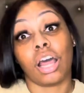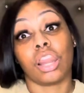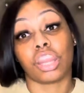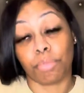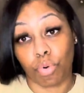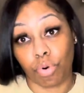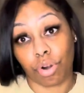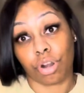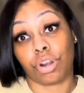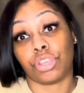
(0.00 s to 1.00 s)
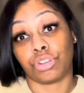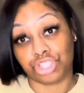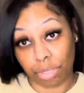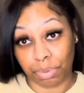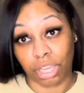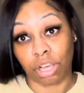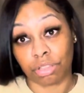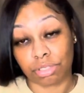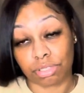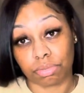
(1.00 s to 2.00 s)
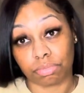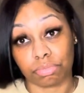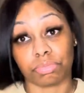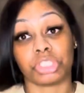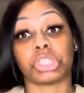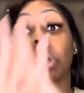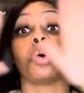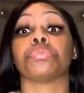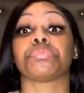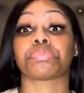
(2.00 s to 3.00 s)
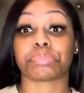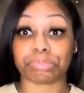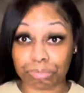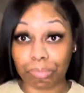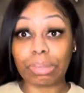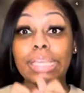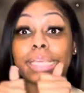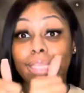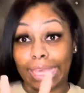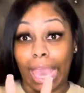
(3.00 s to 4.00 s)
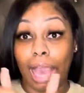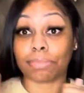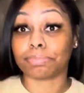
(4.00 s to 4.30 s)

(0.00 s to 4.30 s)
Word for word: the more your shipping costs. So, yeah,